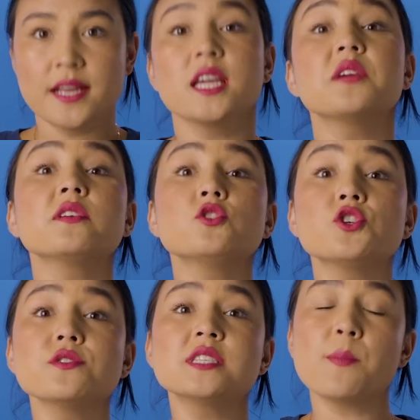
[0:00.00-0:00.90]
If you
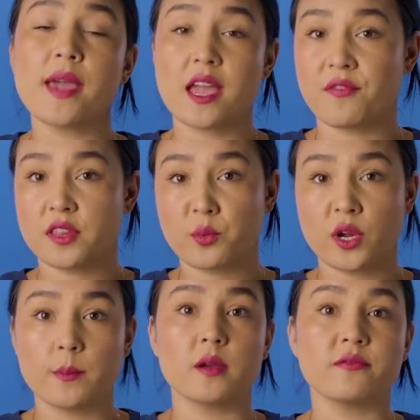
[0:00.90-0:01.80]
choose to pay for the
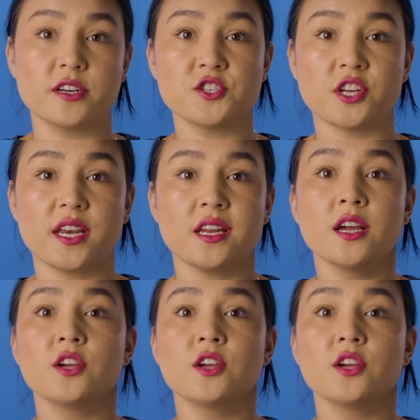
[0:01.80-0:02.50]
premium version,